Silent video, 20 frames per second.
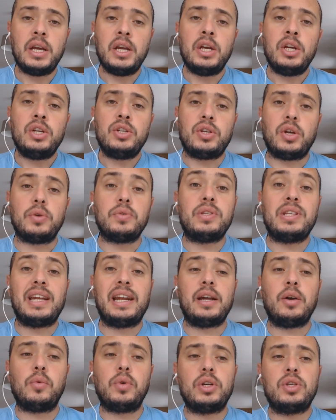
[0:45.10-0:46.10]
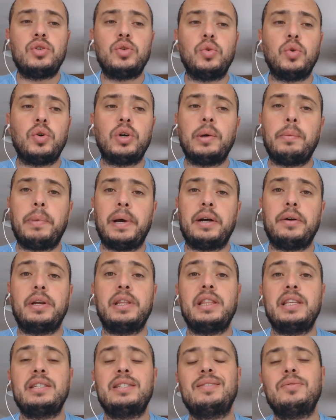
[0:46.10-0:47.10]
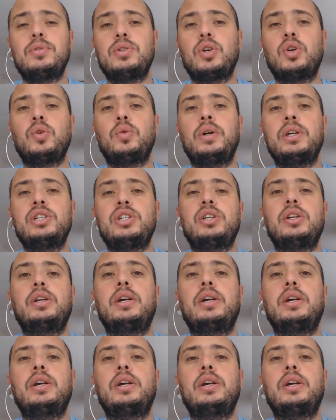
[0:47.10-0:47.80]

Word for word: So today I want to talk about, and this was a question